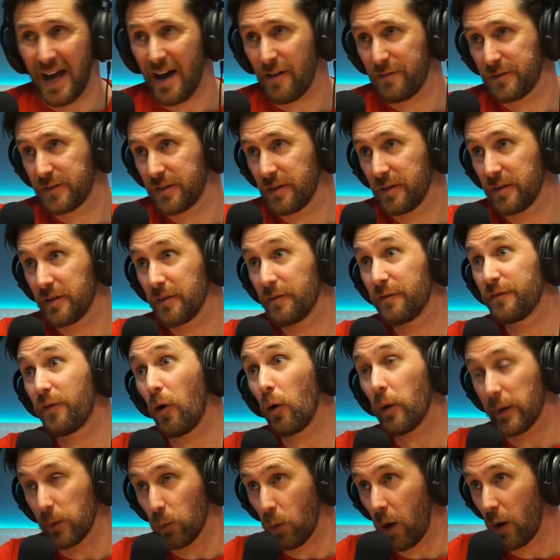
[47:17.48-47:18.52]
after the
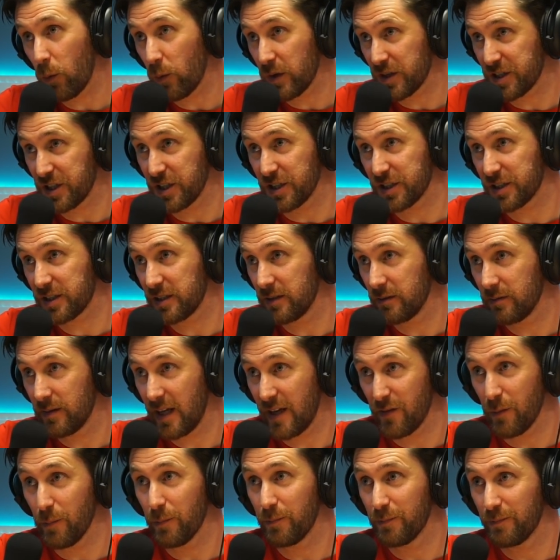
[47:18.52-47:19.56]
following one, which is
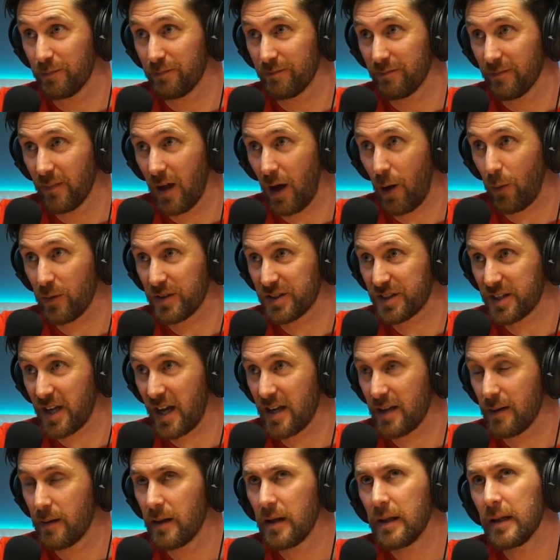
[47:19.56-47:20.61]
even I would
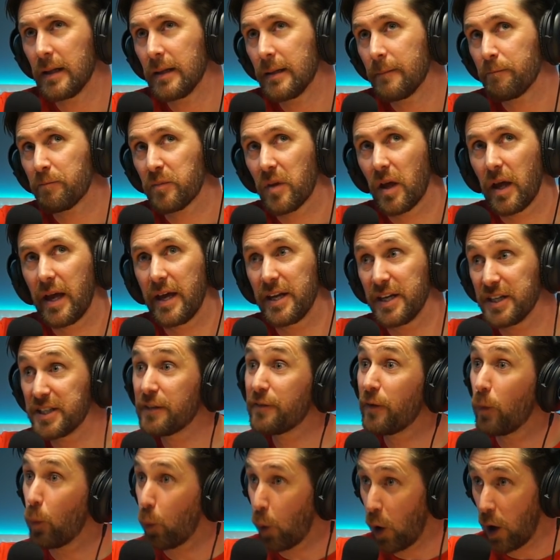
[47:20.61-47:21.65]
say in a
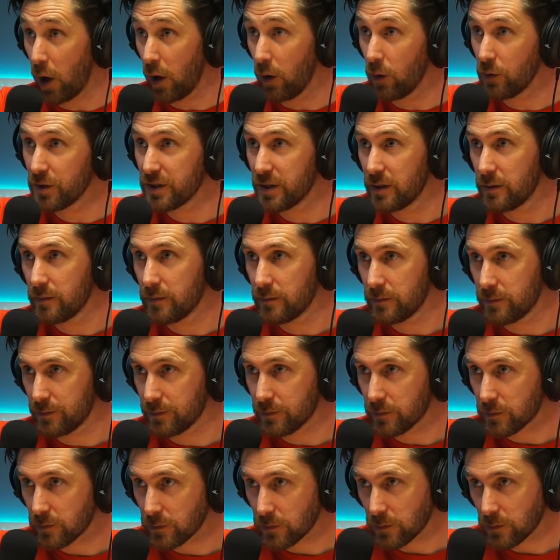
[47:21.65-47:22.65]
different world. Yeah.